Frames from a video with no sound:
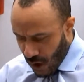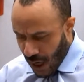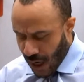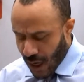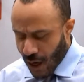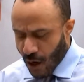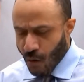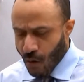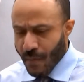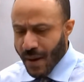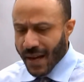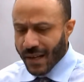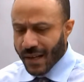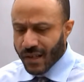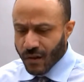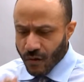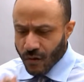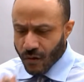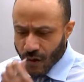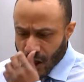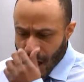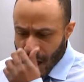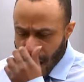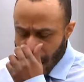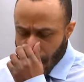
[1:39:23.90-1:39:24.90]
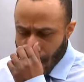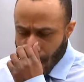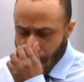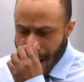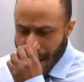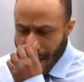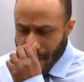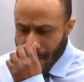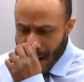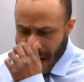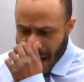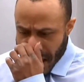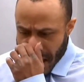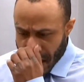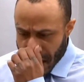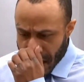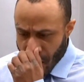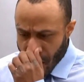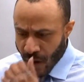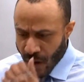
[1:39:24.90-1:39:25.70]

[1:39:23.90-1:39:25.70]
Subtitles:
back to trying to wrap my head around